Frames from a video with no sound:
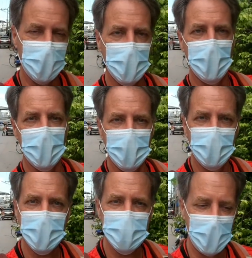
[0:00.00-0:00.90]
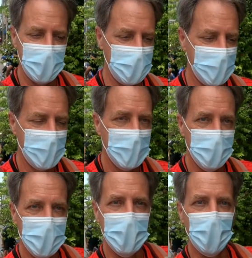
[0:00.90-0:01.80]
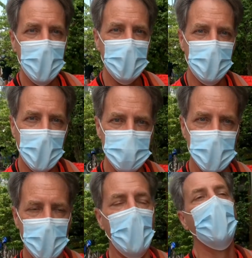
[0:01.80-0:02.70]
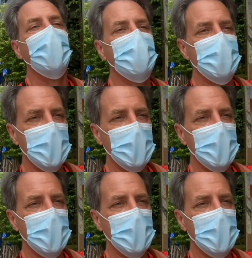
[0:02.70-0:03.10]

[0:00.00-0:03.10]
okay, I can fix that. But then a window pops up. Oh,